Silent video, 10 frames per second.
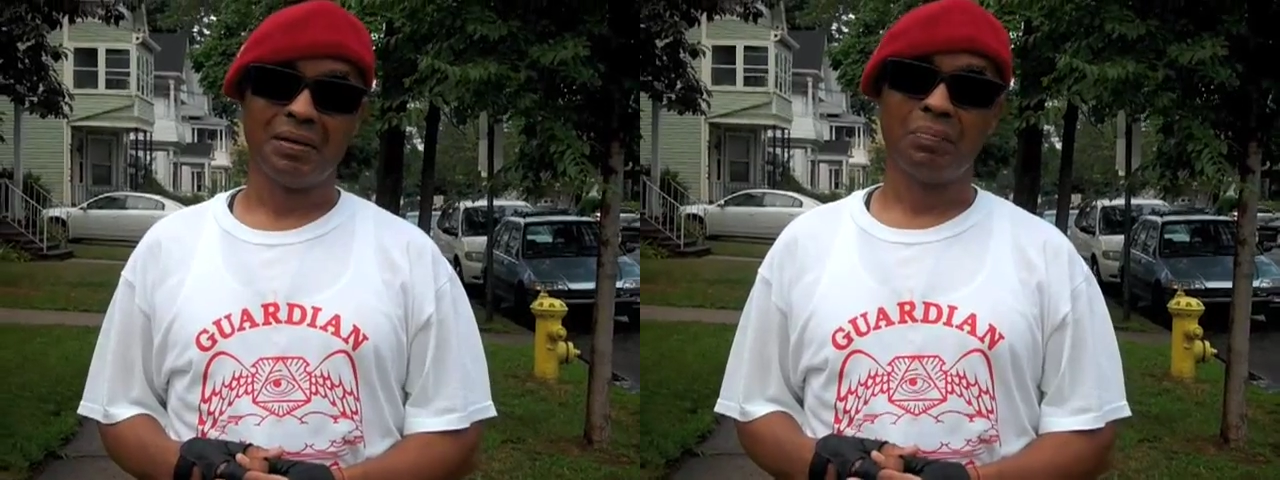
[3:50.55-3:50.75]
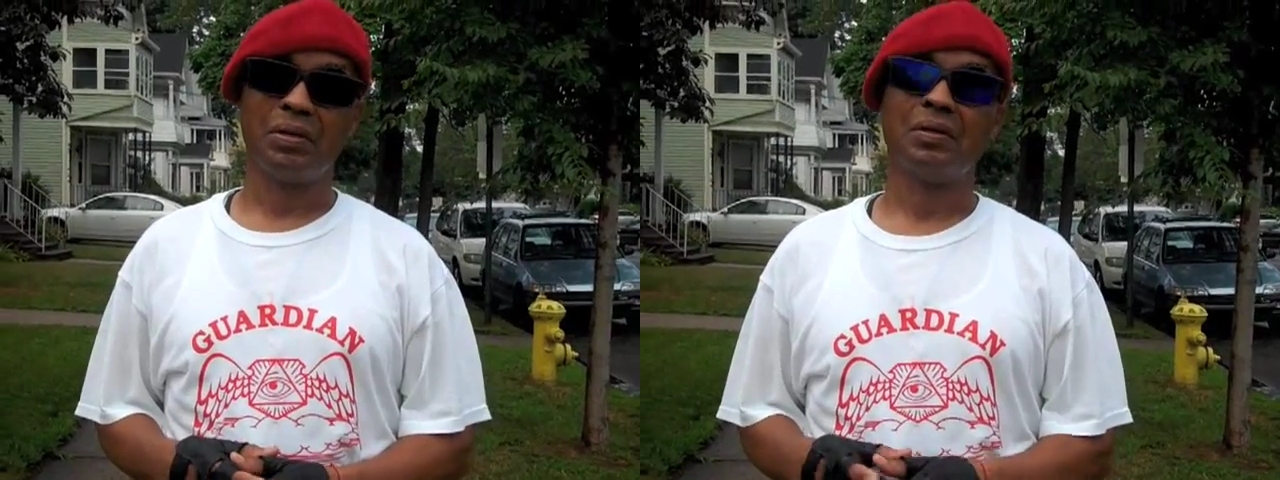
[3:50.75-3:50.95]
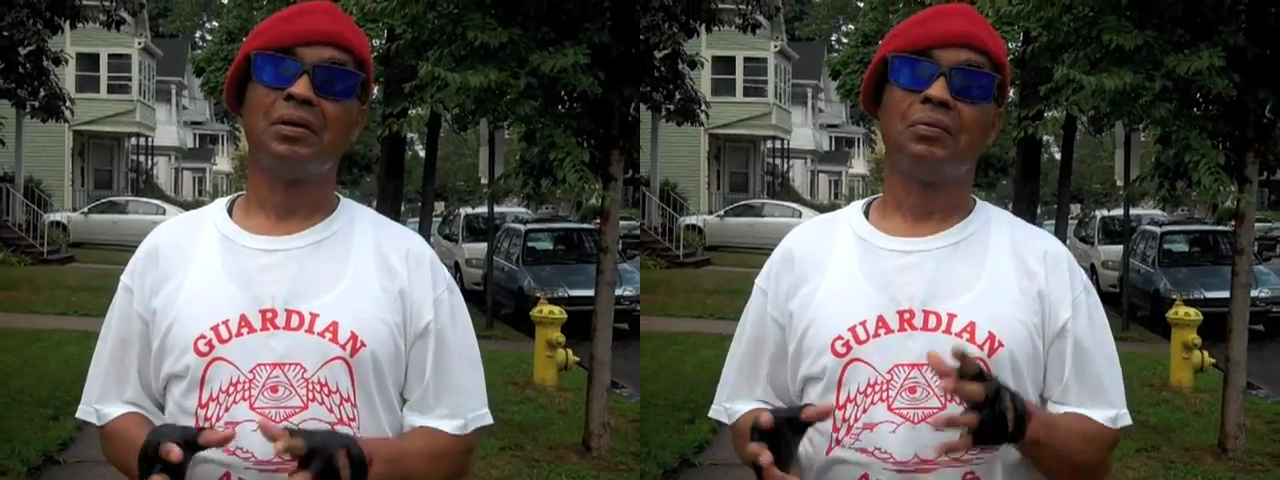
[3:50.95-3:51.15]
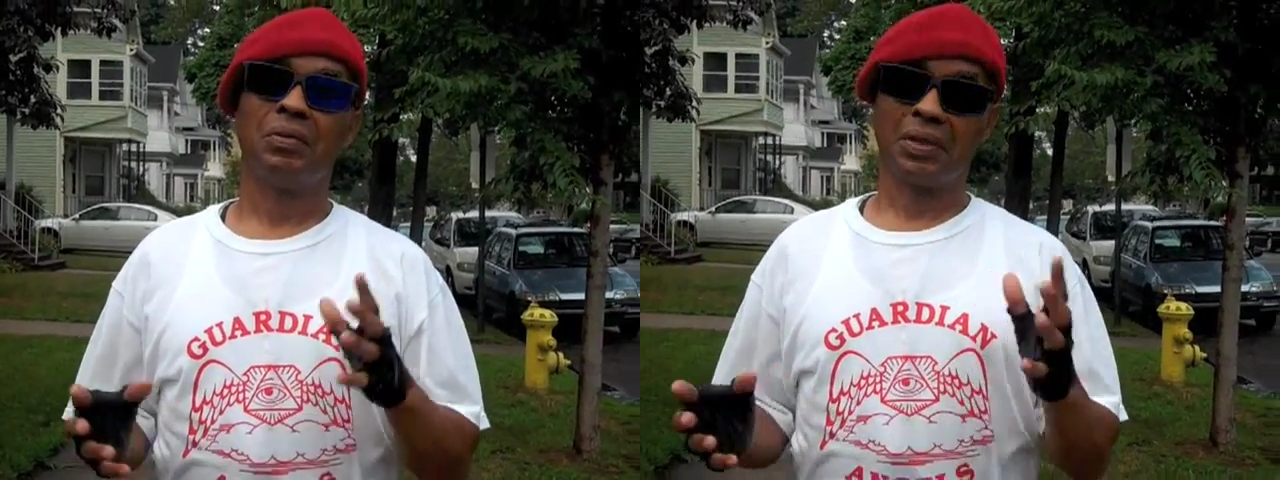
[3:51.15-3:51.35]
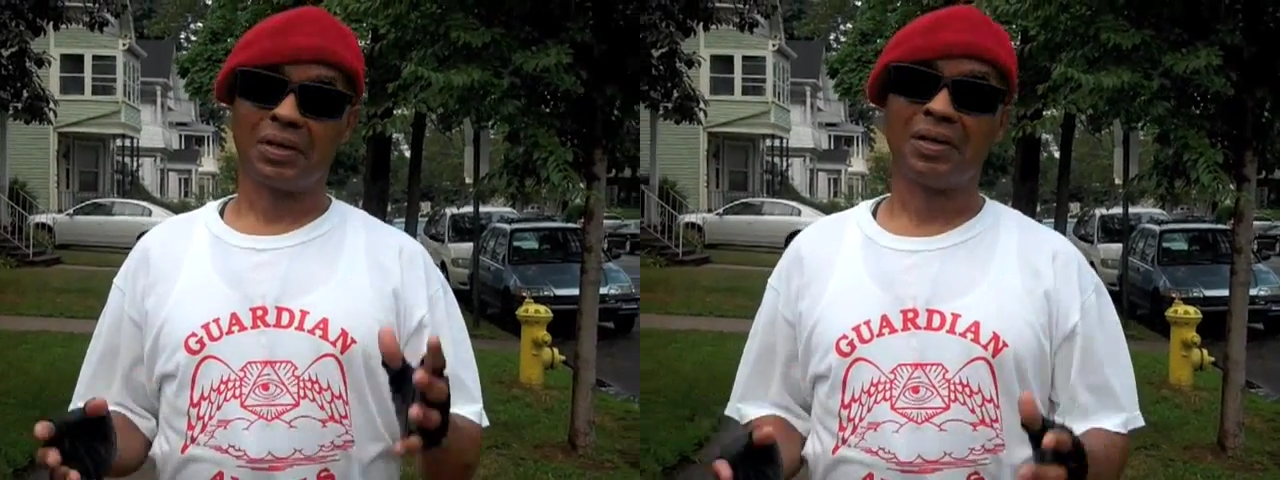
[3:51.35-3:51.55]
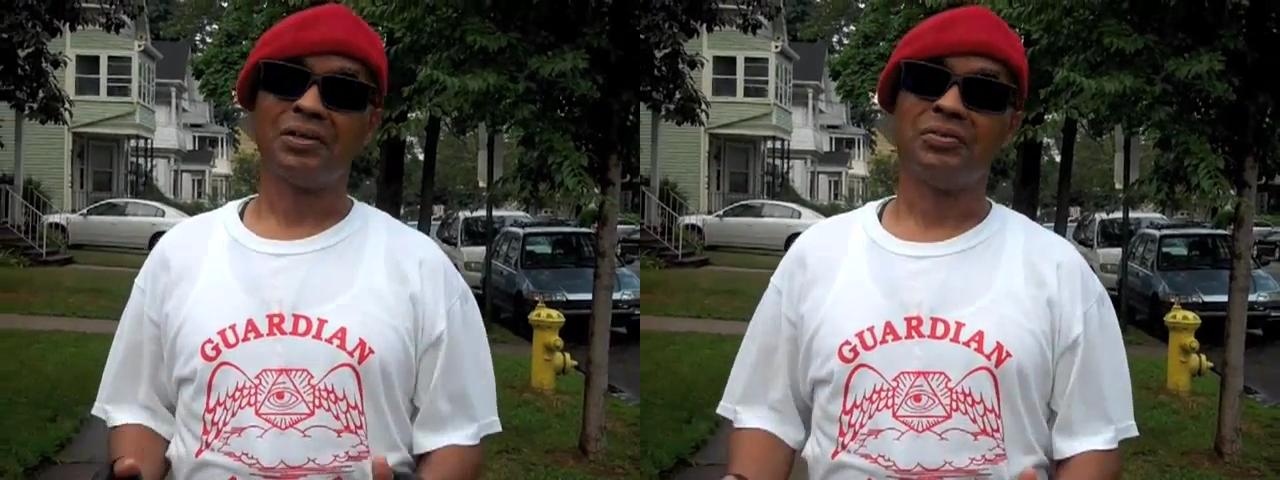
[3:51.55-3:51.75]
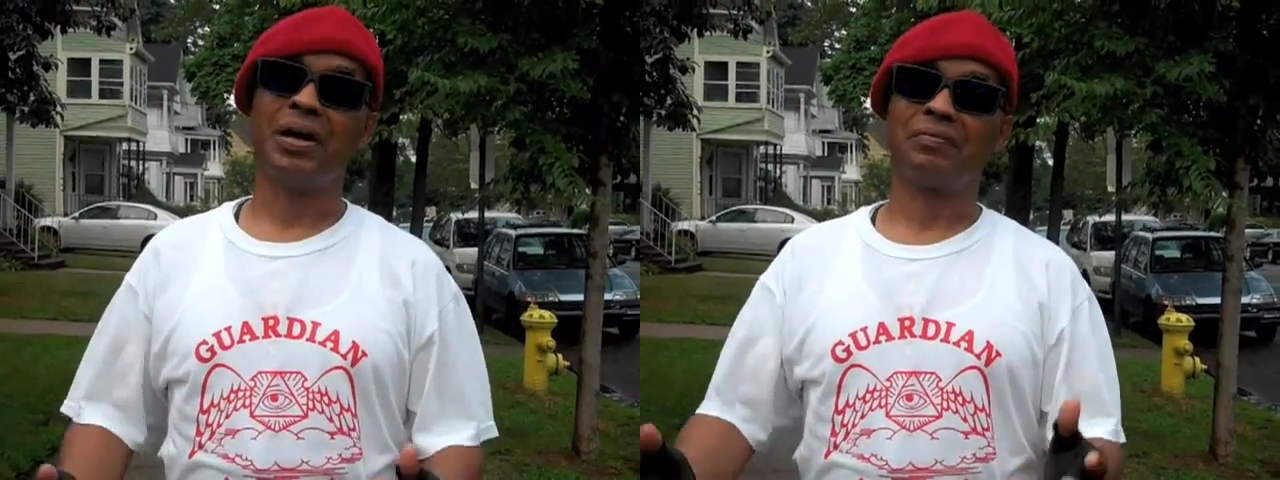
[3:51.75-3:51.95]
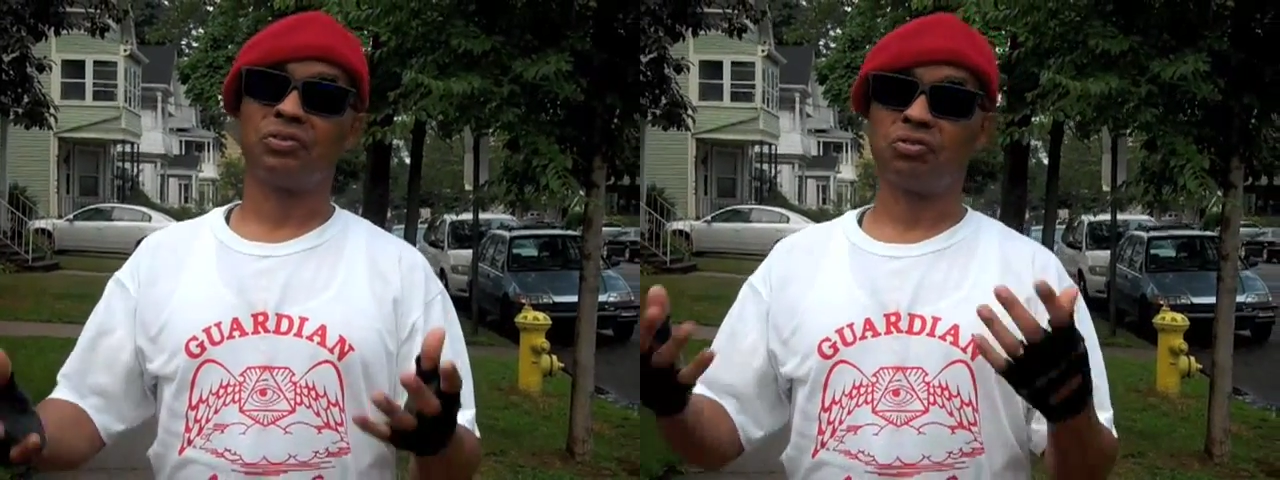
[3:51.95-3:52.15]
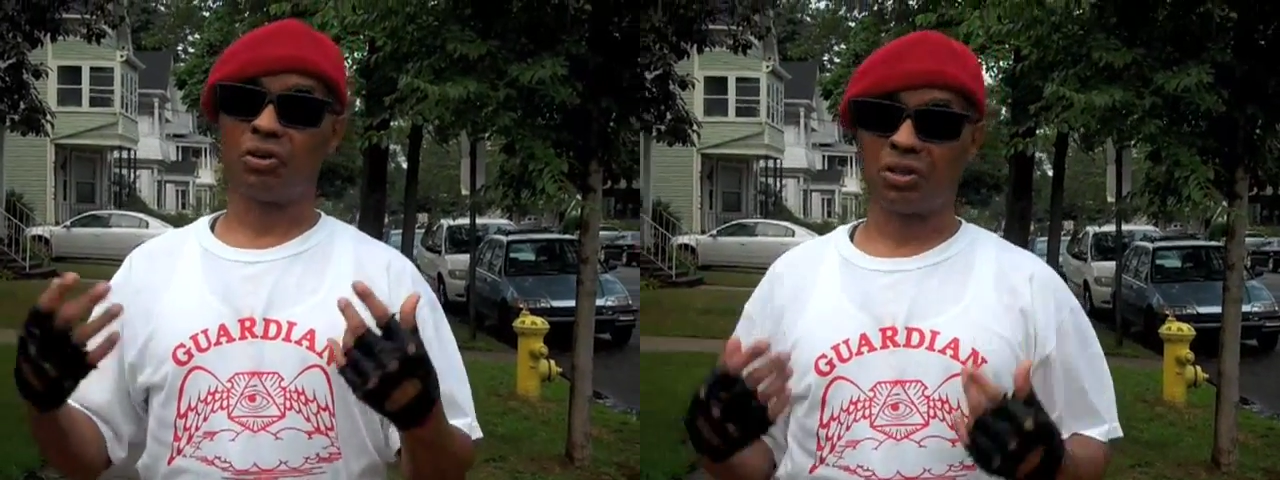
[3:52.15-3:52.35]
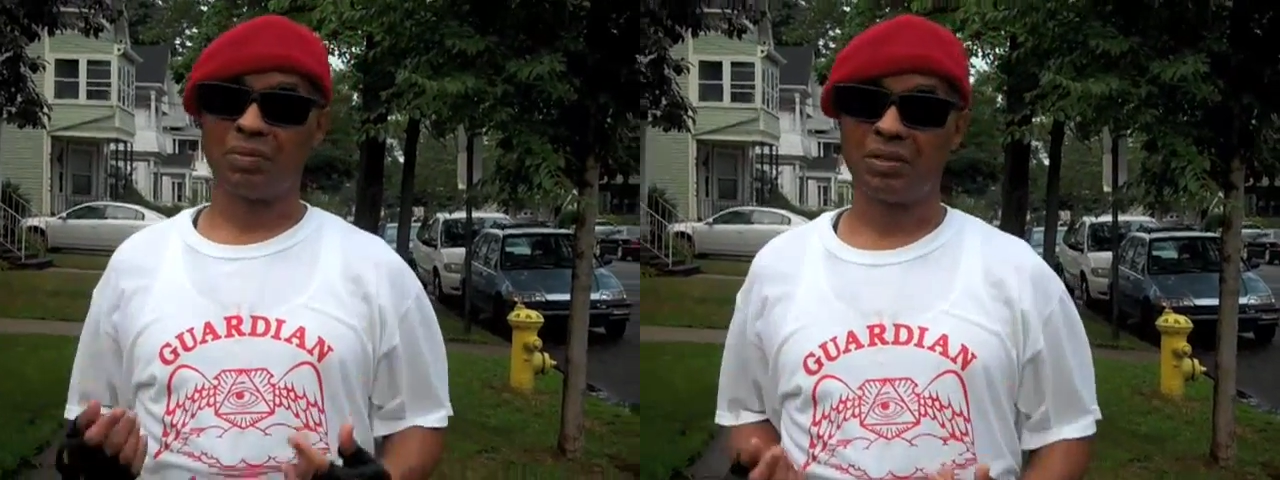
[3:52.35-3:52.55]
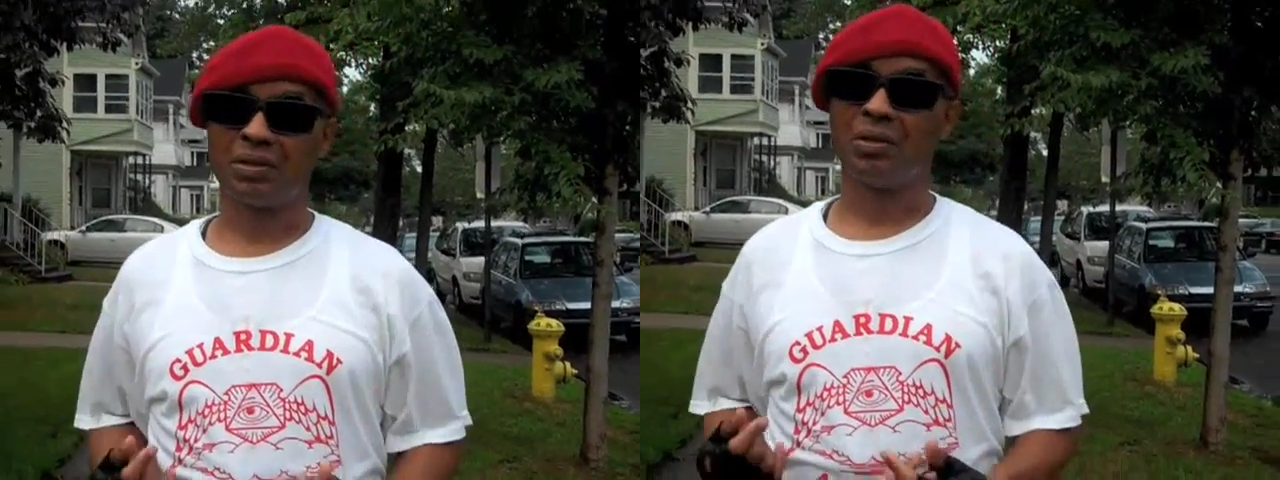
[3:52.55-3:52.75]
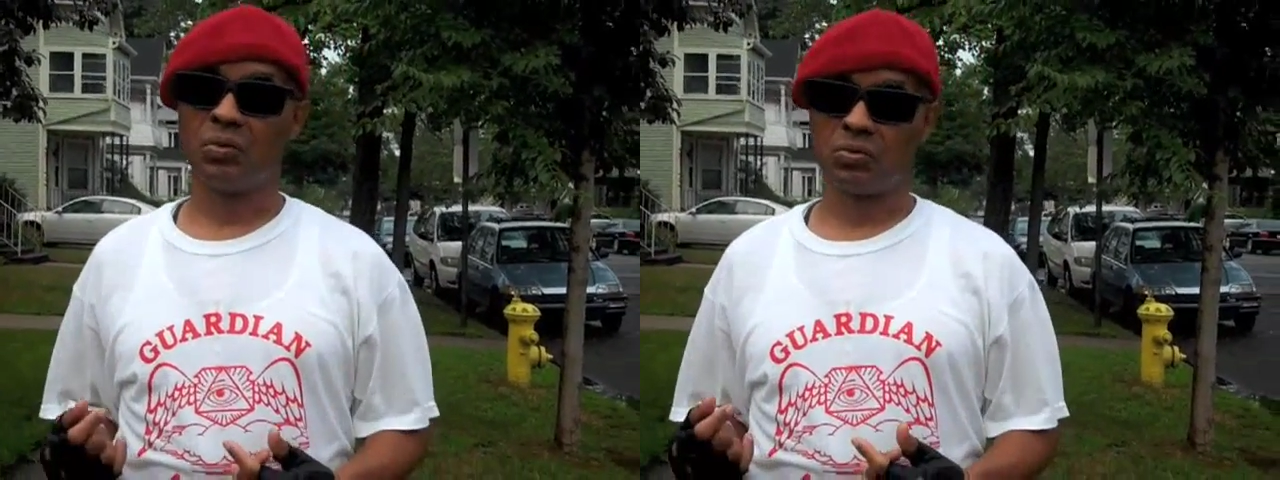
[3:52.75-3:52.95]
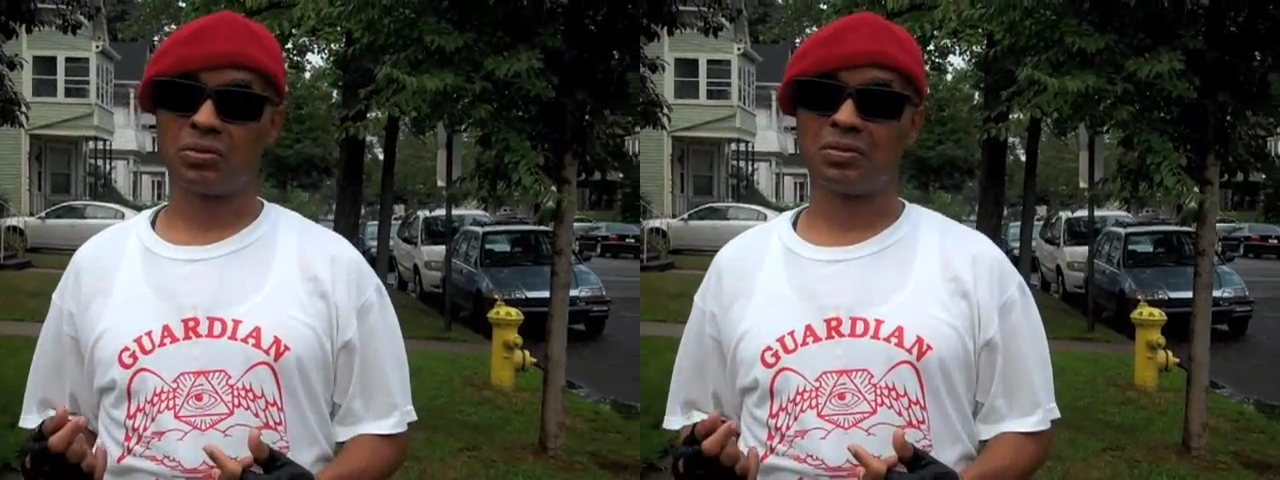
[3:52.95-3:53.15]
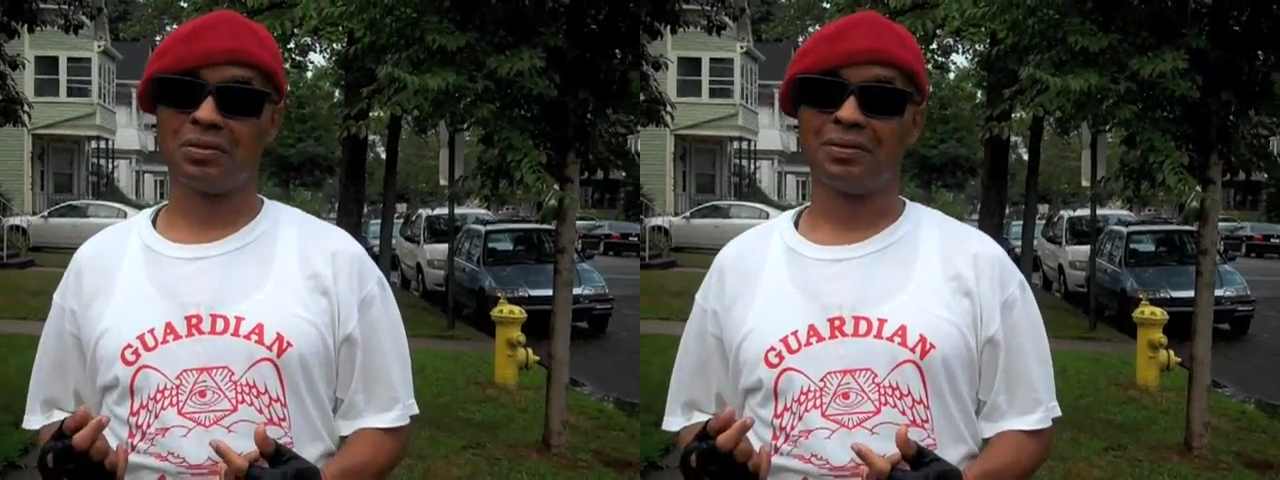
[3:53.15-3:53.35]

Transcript: But with a gun, you have to draw them in close